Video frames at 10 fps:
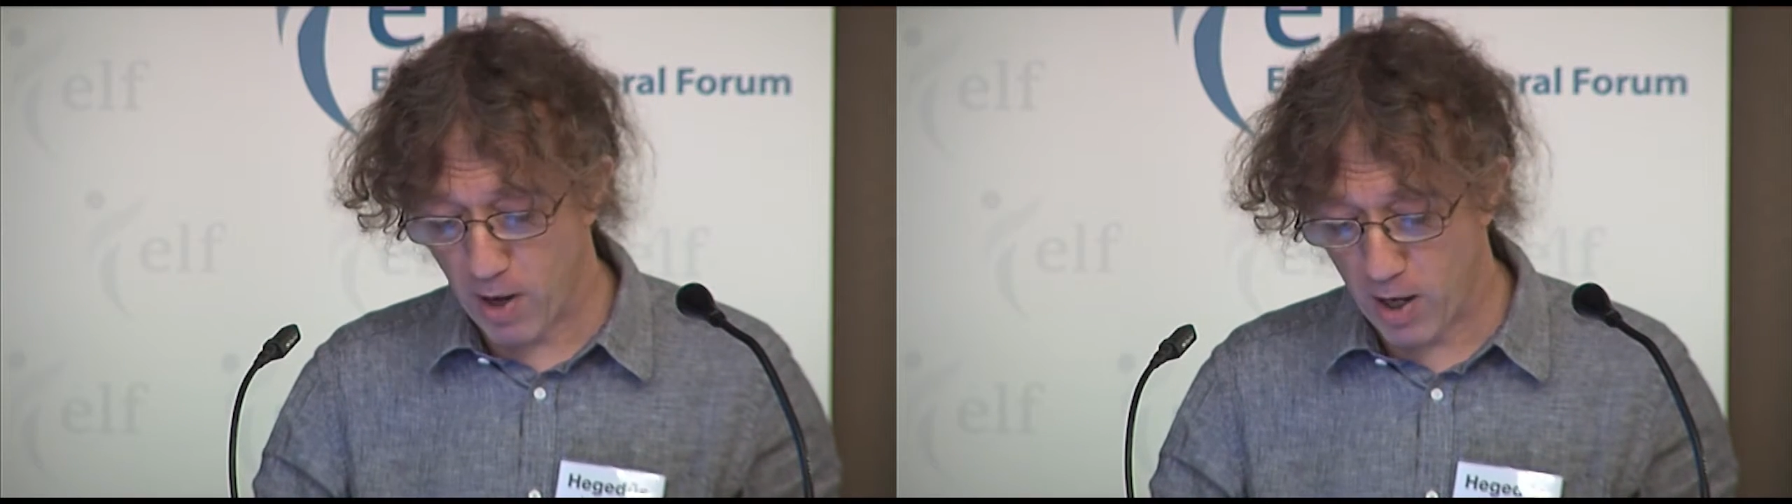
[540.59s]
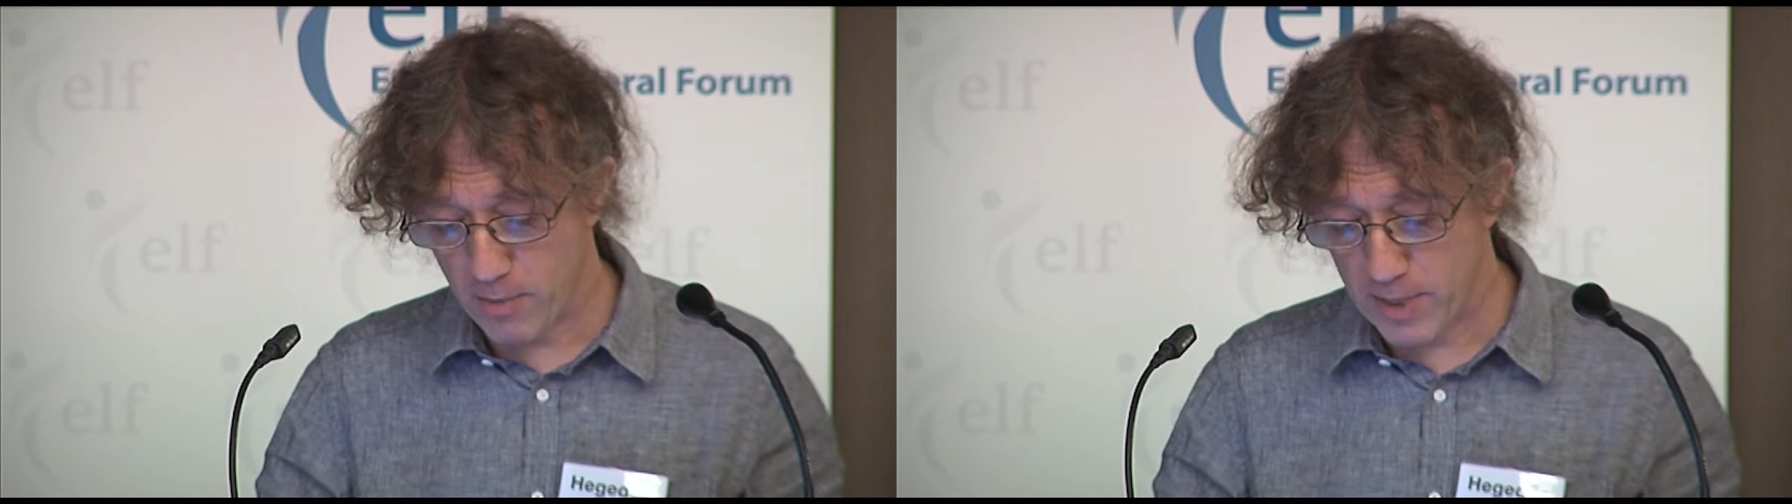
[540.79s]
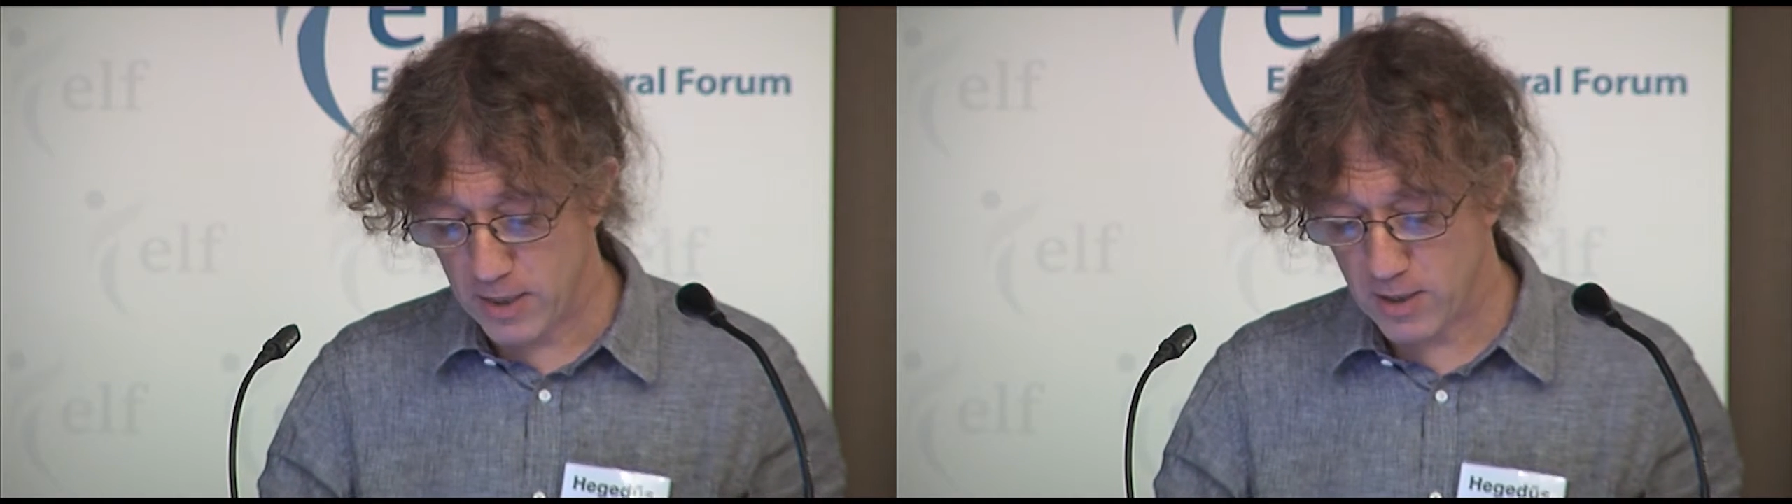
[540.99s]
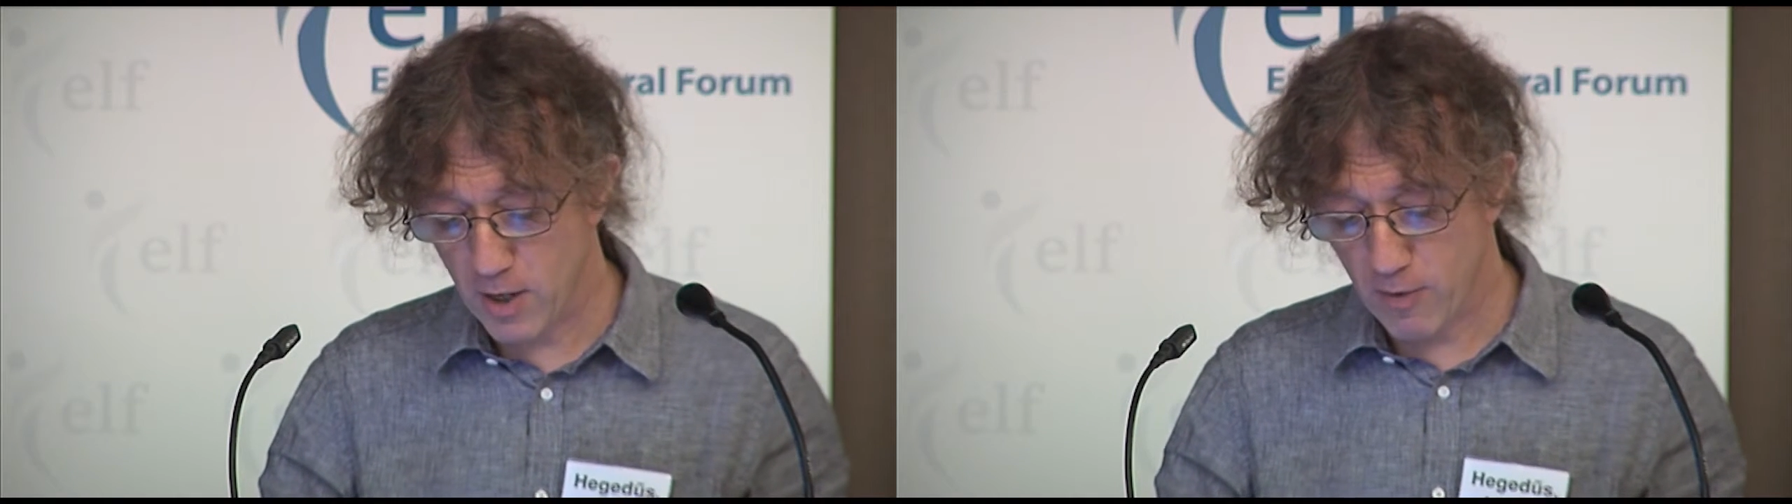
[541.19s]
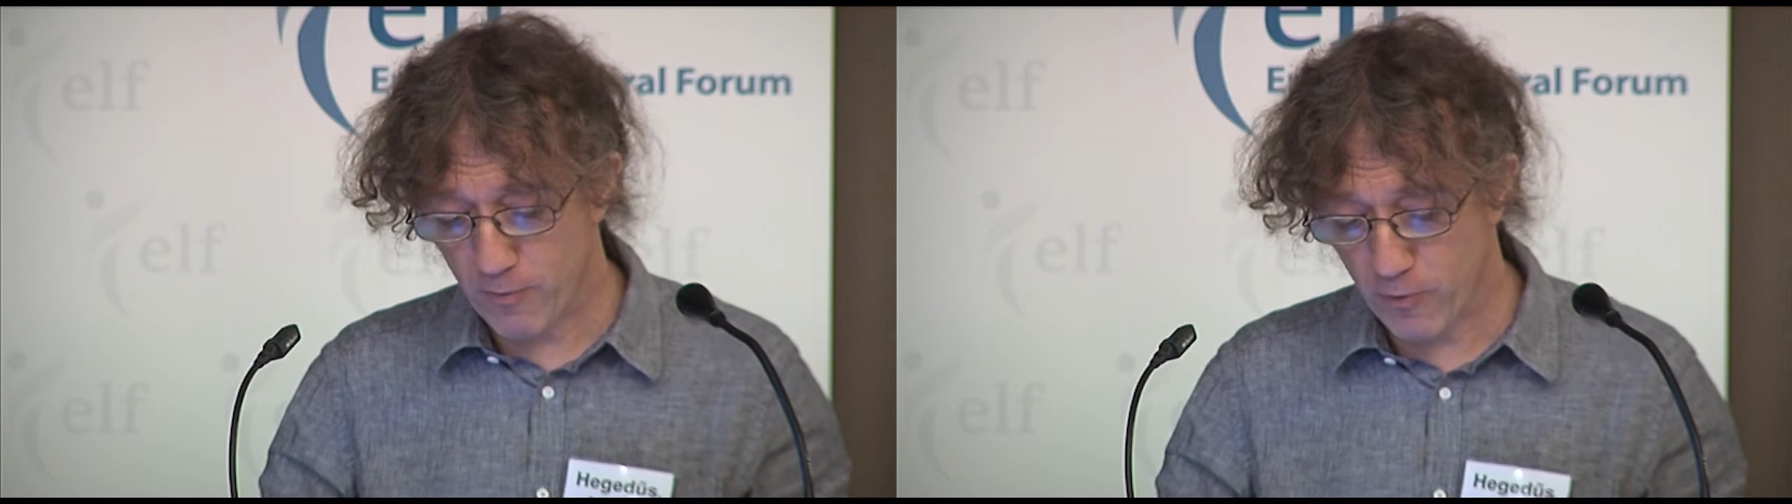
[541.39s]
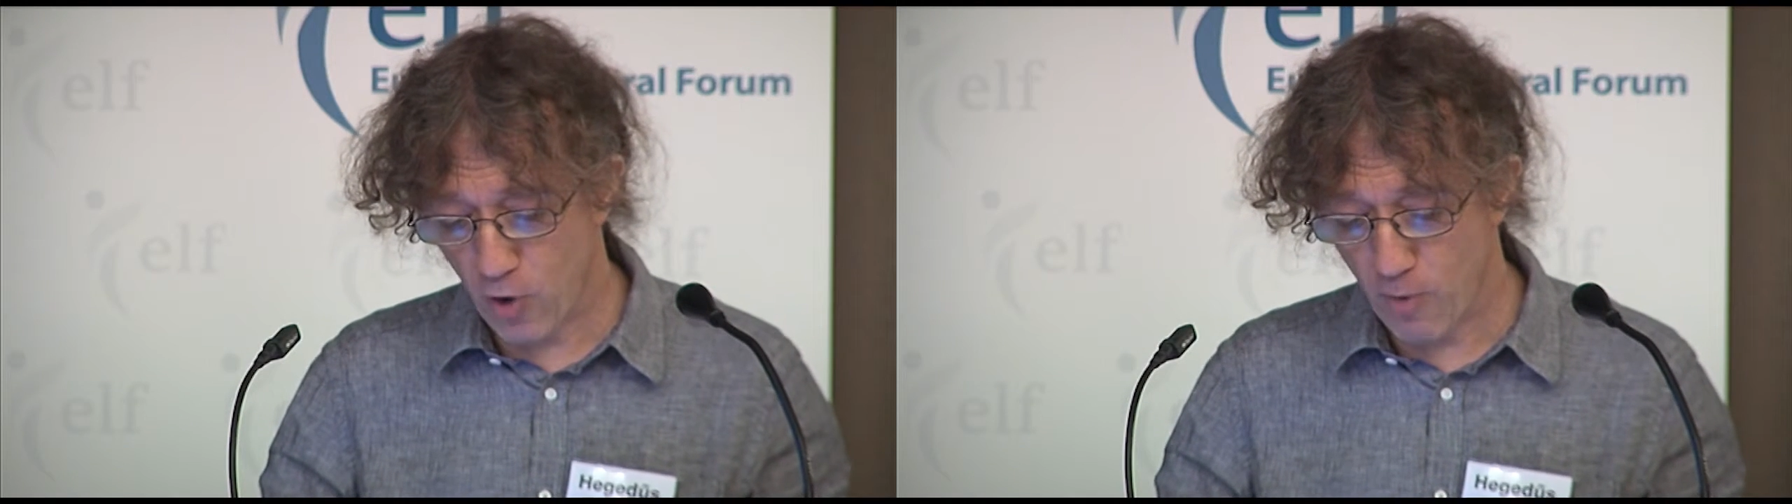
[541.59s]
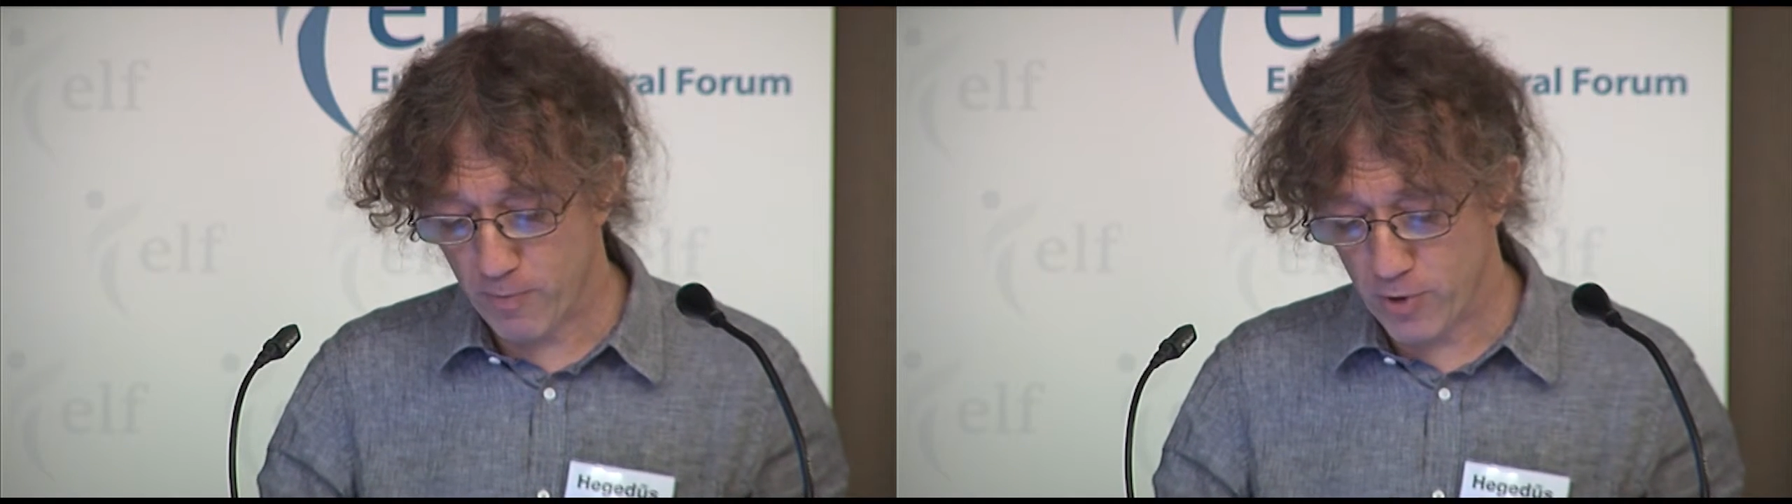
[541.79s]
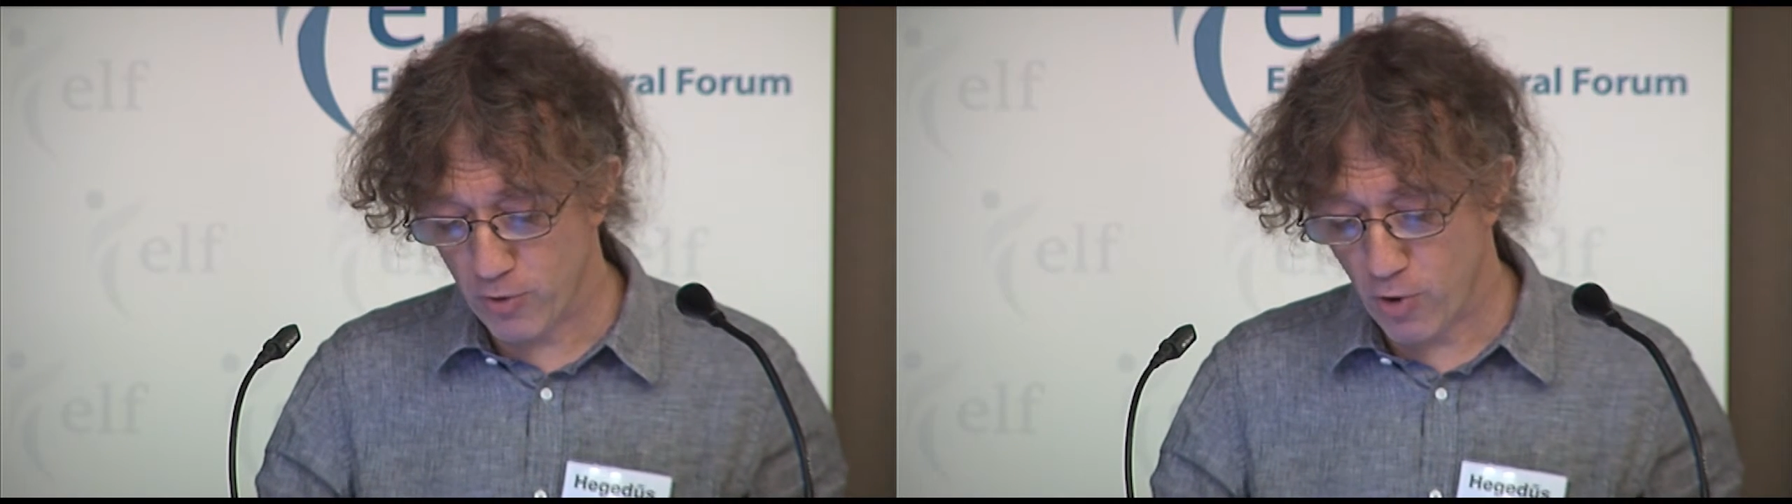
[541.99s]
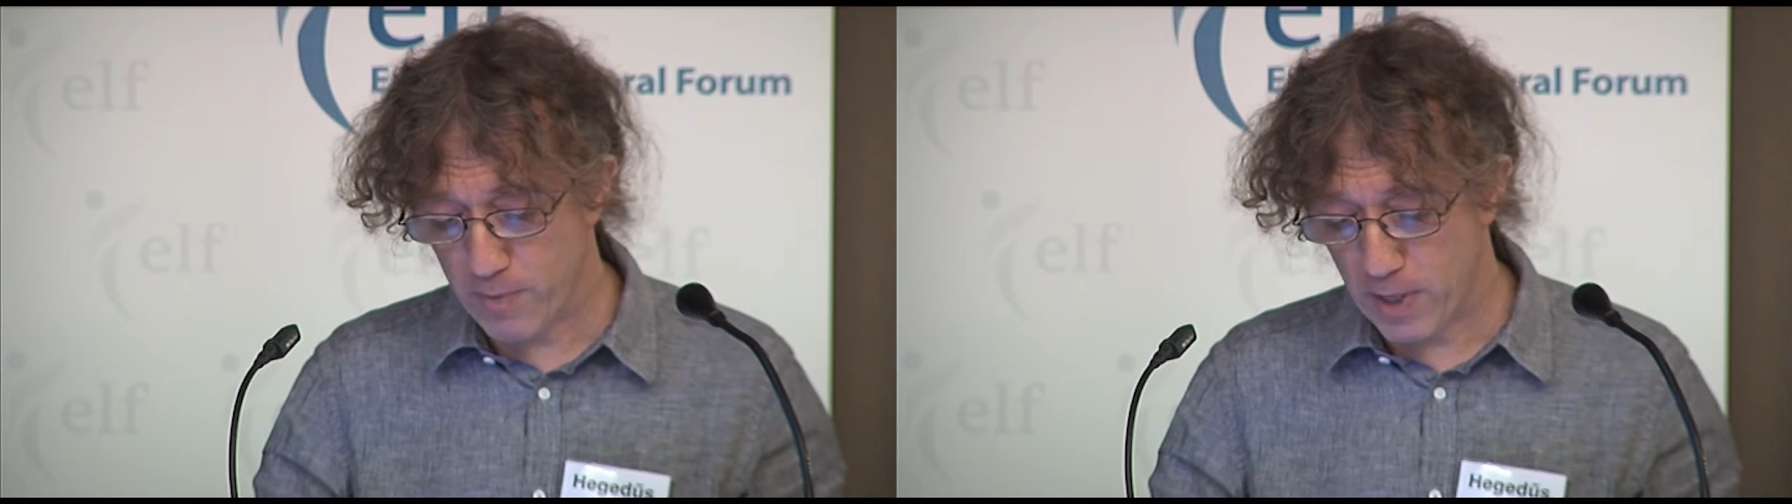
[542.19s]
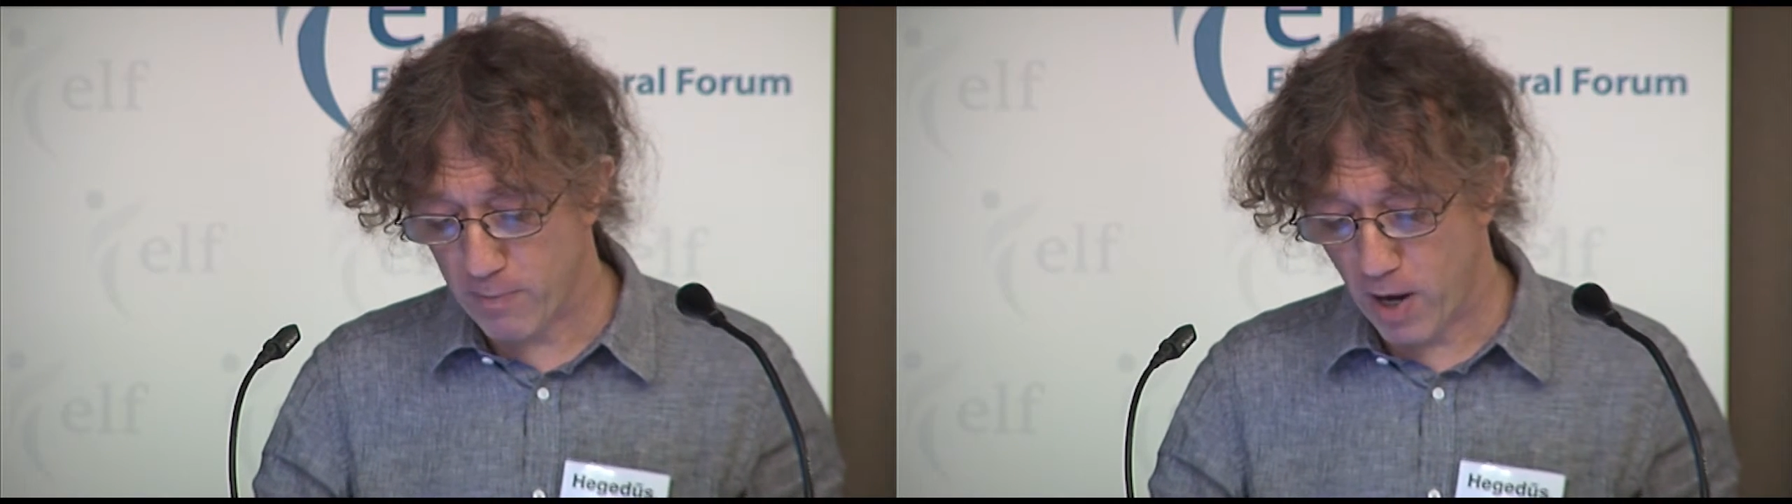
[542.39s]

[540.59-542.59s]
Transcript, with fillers: Parliament from European